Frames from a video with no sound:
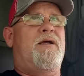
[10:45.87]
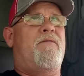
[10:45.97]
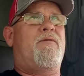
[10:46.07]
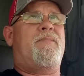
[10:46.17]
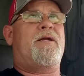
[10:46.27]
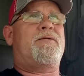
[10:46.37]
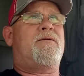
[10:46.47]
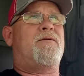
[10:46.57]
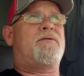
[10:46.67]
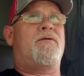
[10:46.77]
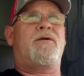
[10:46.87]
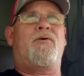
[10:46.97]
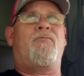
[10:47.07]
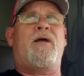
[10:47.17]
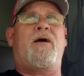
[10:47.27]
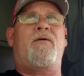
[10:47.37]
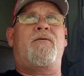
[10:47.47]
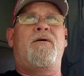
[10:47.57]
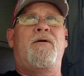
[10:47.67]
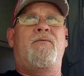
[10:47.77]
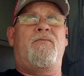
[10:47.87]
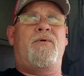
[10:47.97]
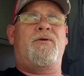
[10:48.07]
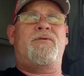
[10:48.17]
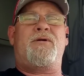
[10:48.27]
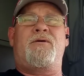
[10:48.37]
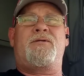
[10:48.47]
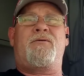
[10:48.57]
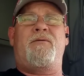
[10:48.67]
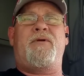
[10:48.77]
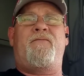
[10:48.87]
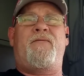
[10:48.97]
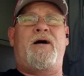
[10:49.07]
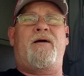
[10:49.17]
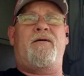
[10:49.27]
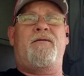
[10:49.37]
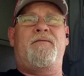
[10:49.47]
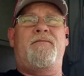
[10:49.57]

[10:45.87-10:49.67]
Everybody starts looking around when you start screaming fire.